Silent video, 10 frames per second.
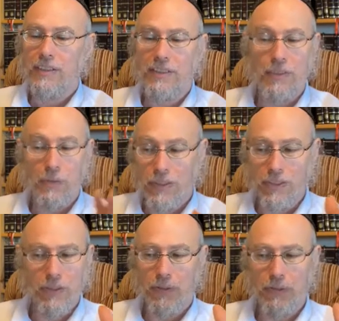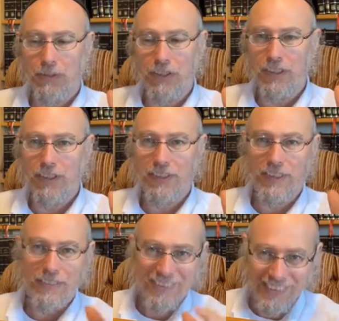It wasn't so much before the
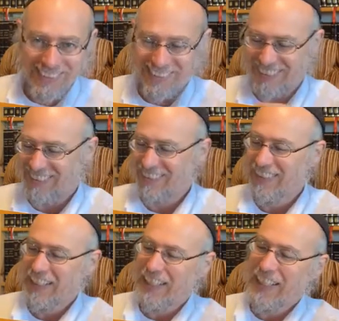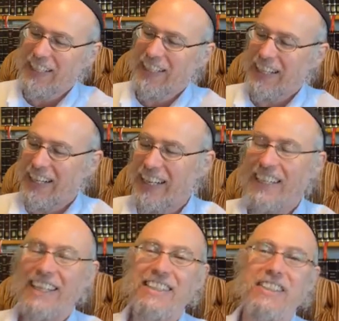time. In any
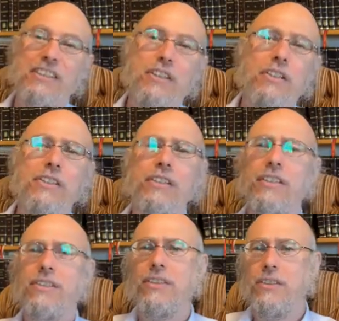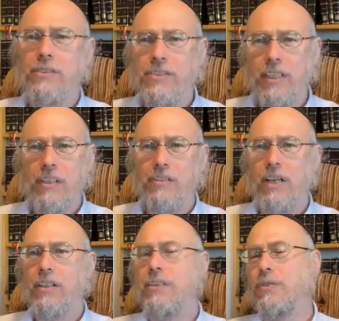case, so so so we've,
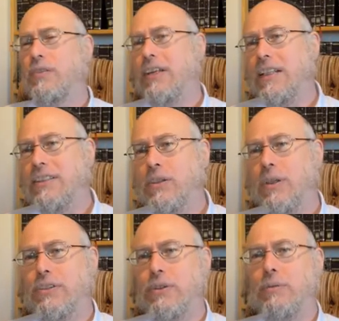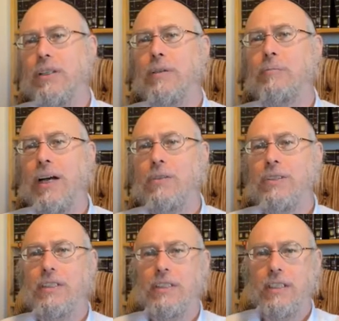we've got this question about the
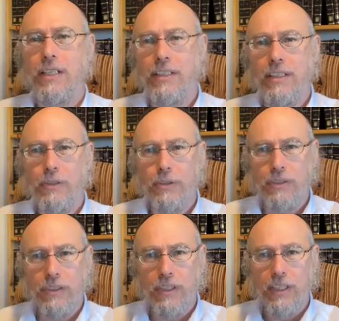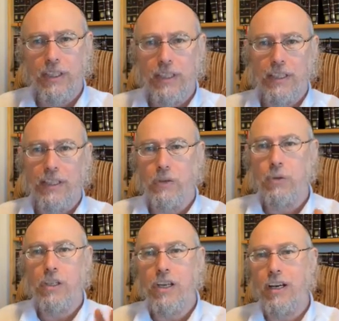mountains and, and the hills that
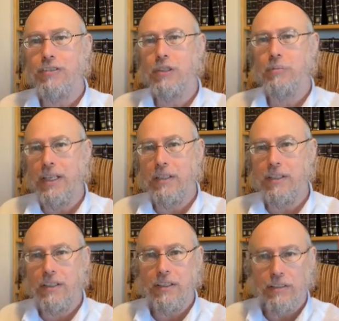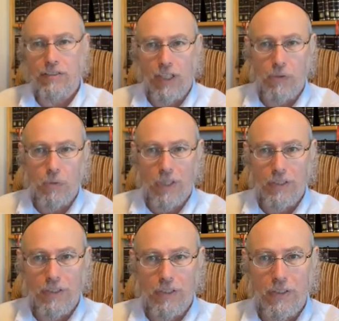were covered by the
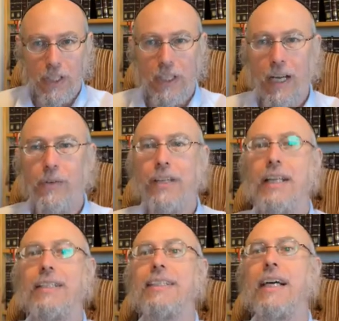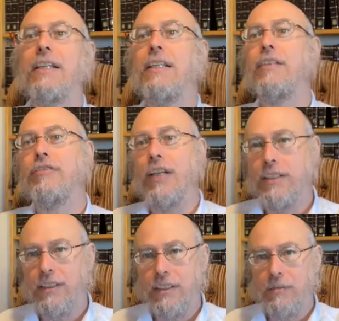waters and, and how that exactly
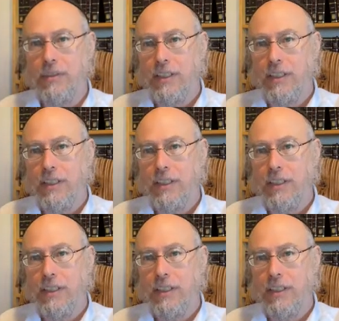affected them.